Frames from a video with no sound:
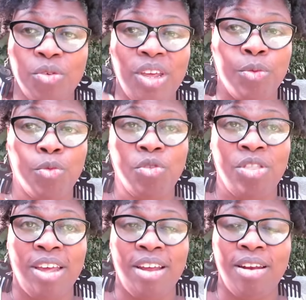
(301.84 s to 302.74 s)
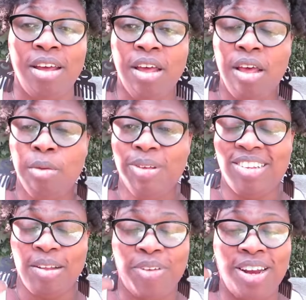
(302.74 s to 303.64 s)
So it will then be
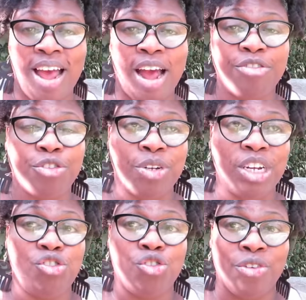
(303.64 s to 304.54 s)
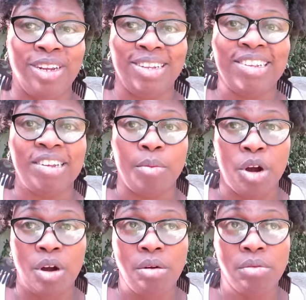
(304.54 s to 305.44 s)
something I have to read during the
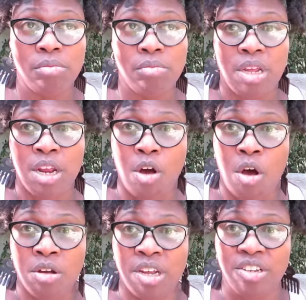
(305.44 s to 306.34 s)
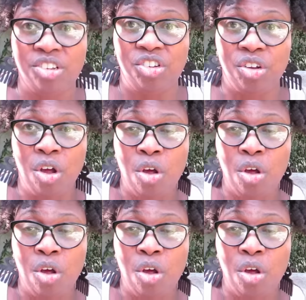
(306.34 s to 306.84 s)
summer in August